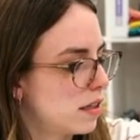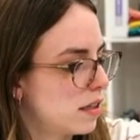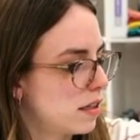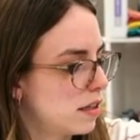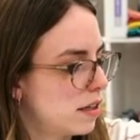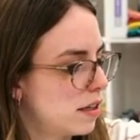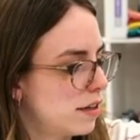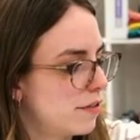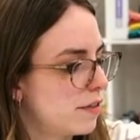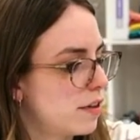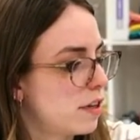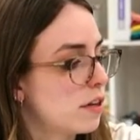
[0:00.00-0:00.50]

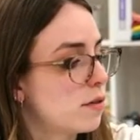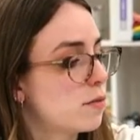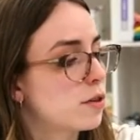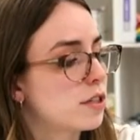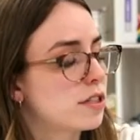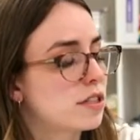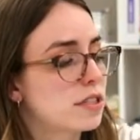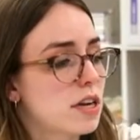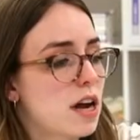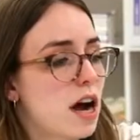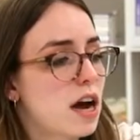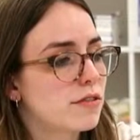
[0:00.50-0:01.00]
Now, if
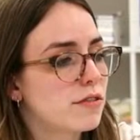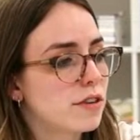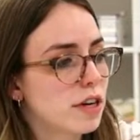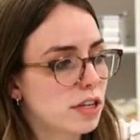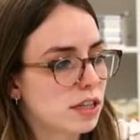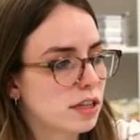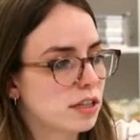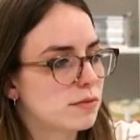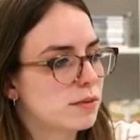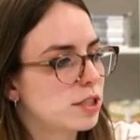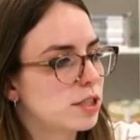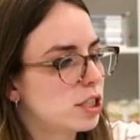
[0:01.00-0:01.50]
anyone's not running
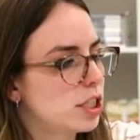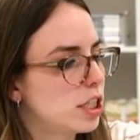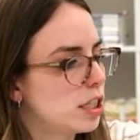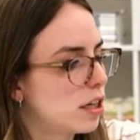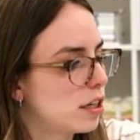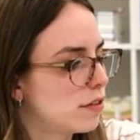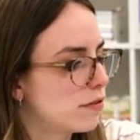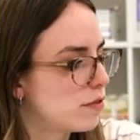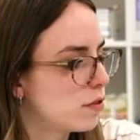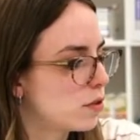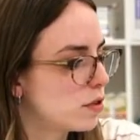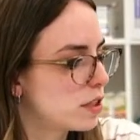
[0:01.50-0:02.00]
the machine
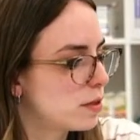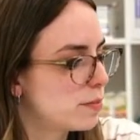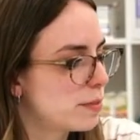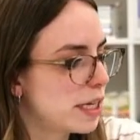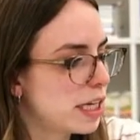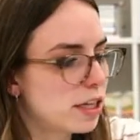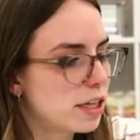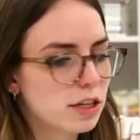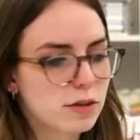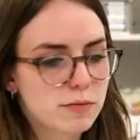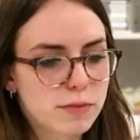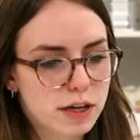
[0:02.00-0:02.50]
on full
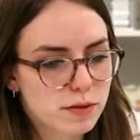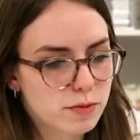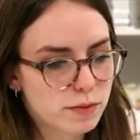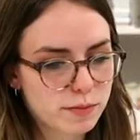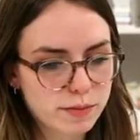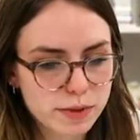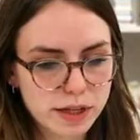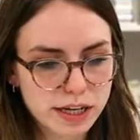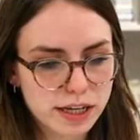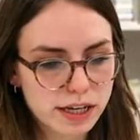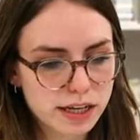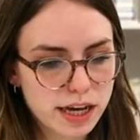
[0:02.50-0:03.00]
speed, you might be
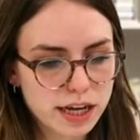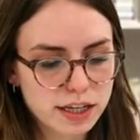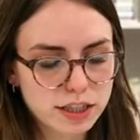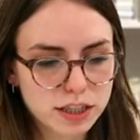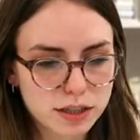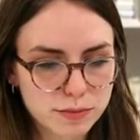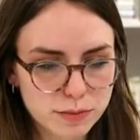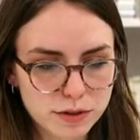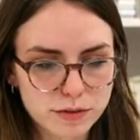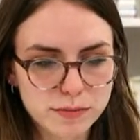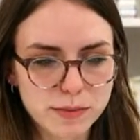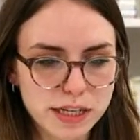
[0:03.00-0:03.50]
playing catch
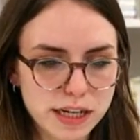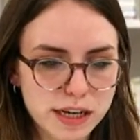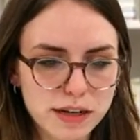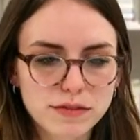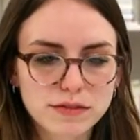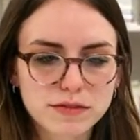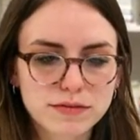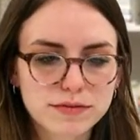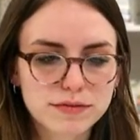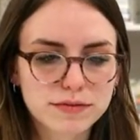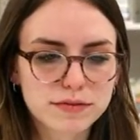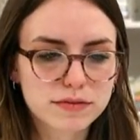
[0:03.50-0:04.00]
up with me
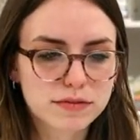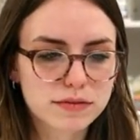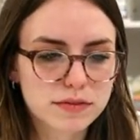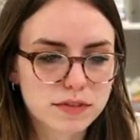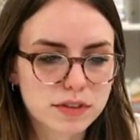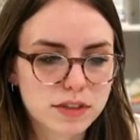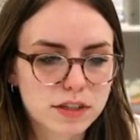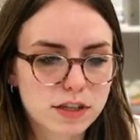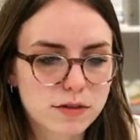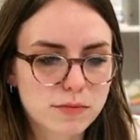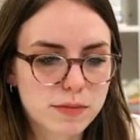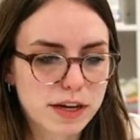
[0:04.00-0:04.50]
now.
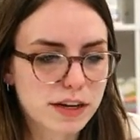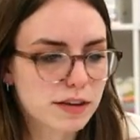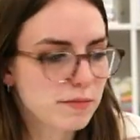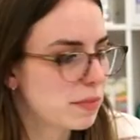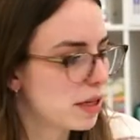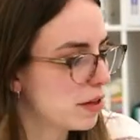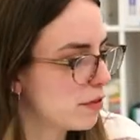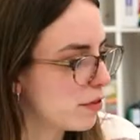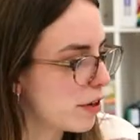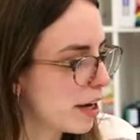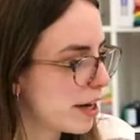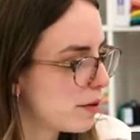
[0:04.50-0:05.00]
You might
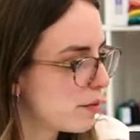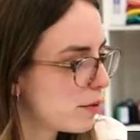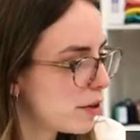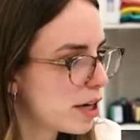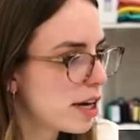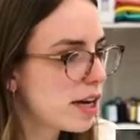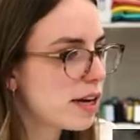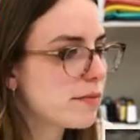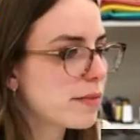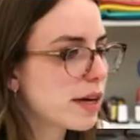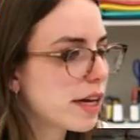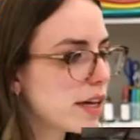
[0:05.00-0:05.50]
be right where
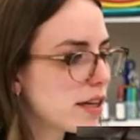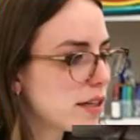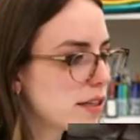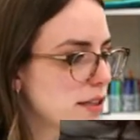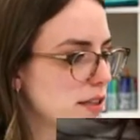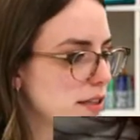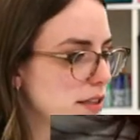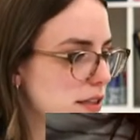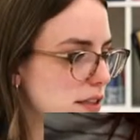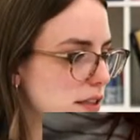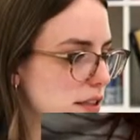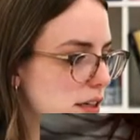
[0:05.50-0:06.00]
I'm at.
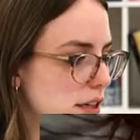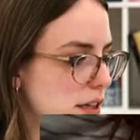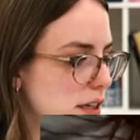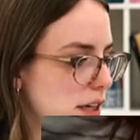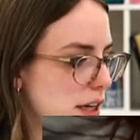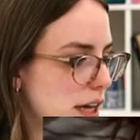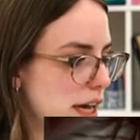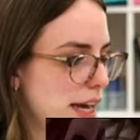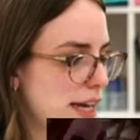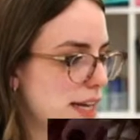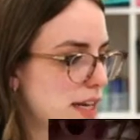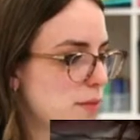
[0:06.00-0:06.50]

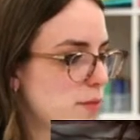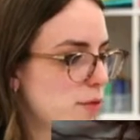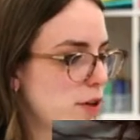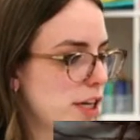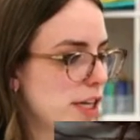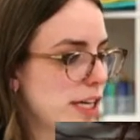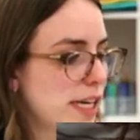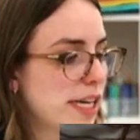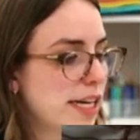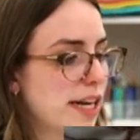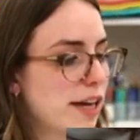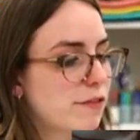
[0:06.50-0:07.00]
I am
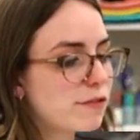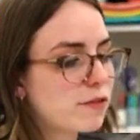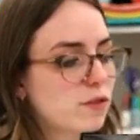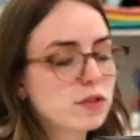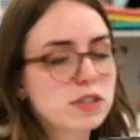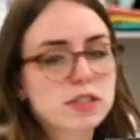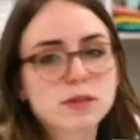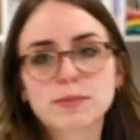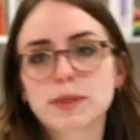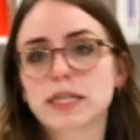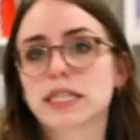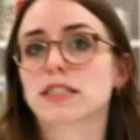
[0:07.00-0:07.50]
running it at full
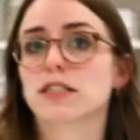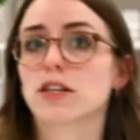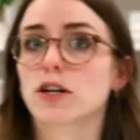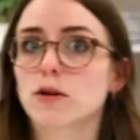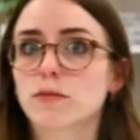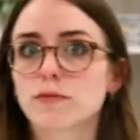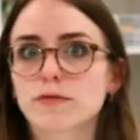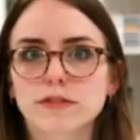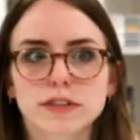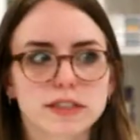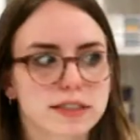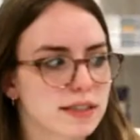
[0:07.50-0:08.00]
speed to
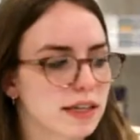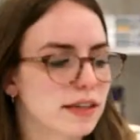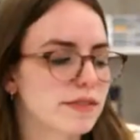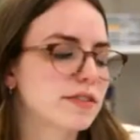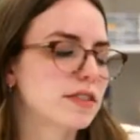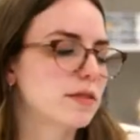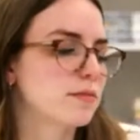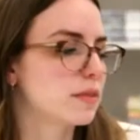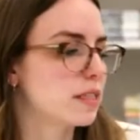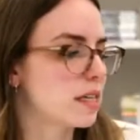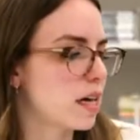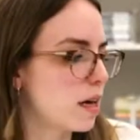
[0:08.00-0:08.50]
hopefully save
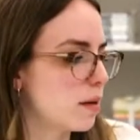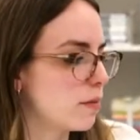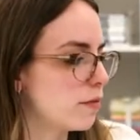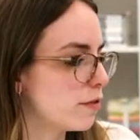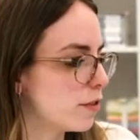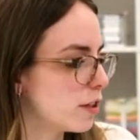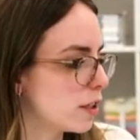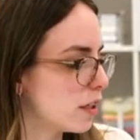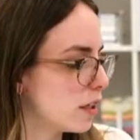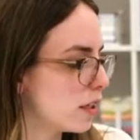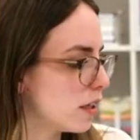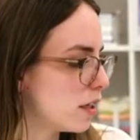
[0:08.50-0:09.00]
some time
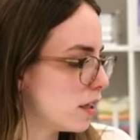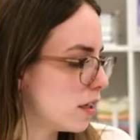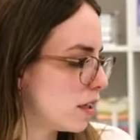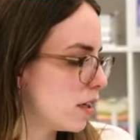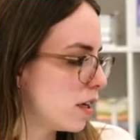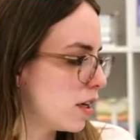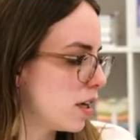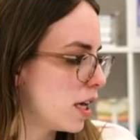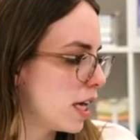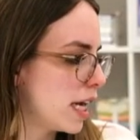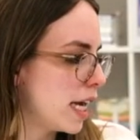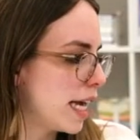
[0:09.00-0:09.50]
for the
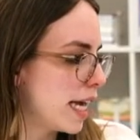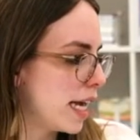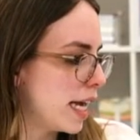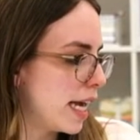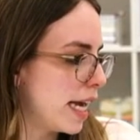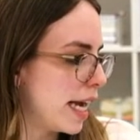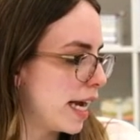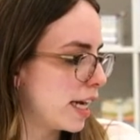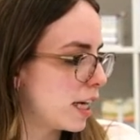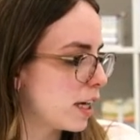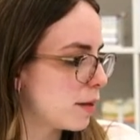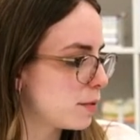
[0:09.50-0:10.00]

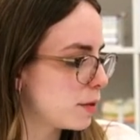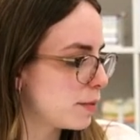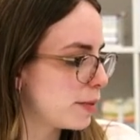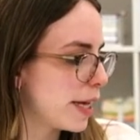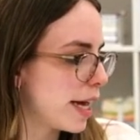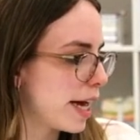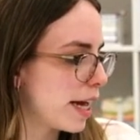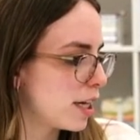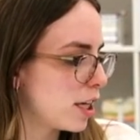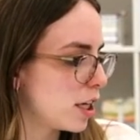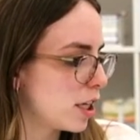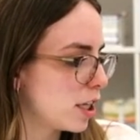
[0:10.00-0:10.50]
hiccups we
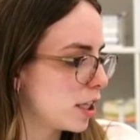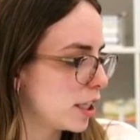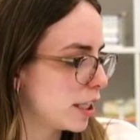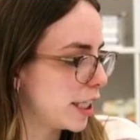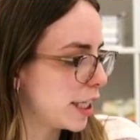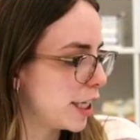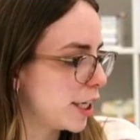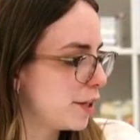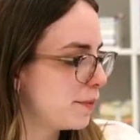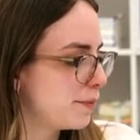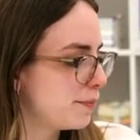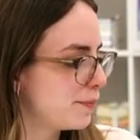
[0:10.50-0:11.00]
had
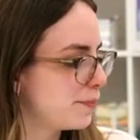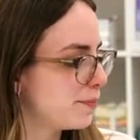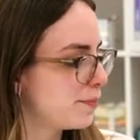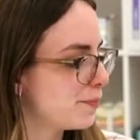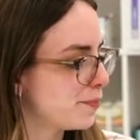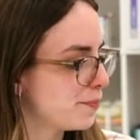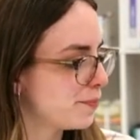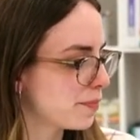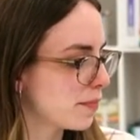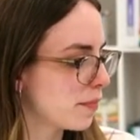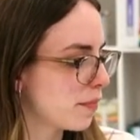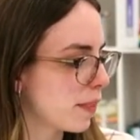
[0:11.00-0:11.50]
earlier.
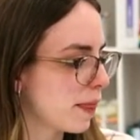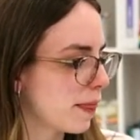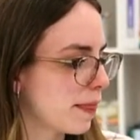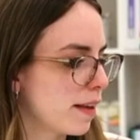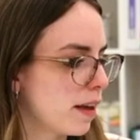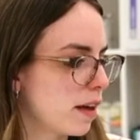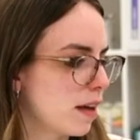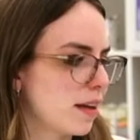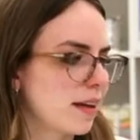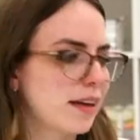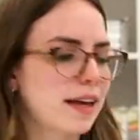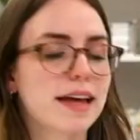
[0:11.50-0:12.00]

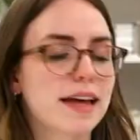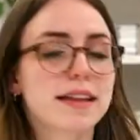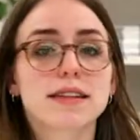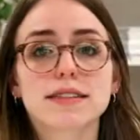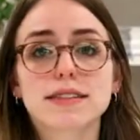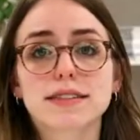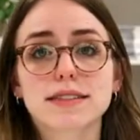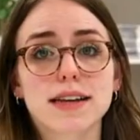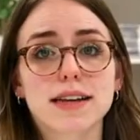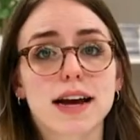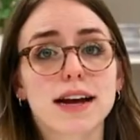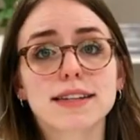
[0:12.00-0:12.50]
Again, the
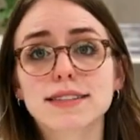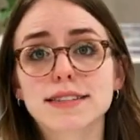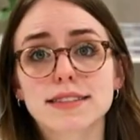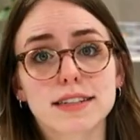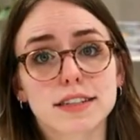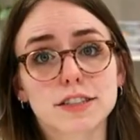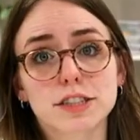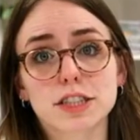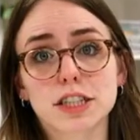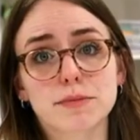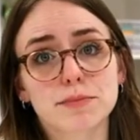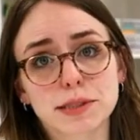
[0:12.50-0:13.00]
design's
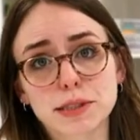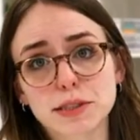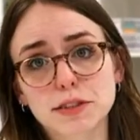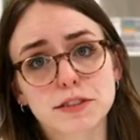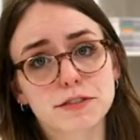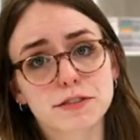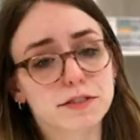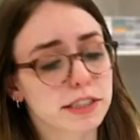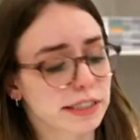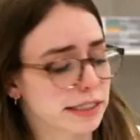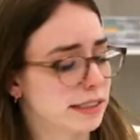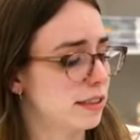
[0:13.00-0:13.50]
stitching
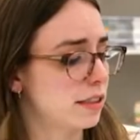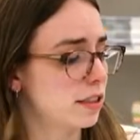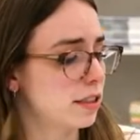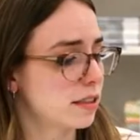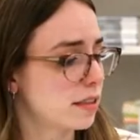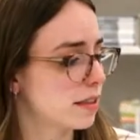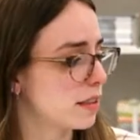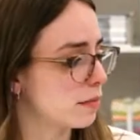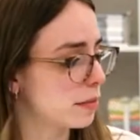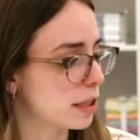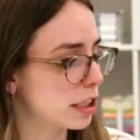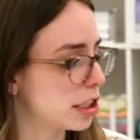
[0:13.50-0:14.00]
beautifully. It's
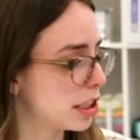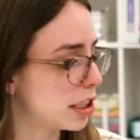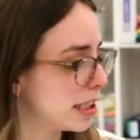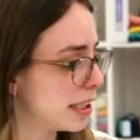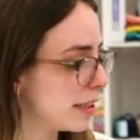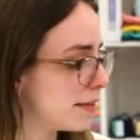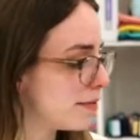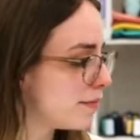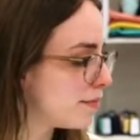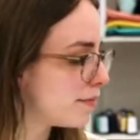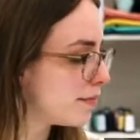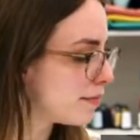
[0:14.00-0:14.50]
just the machine.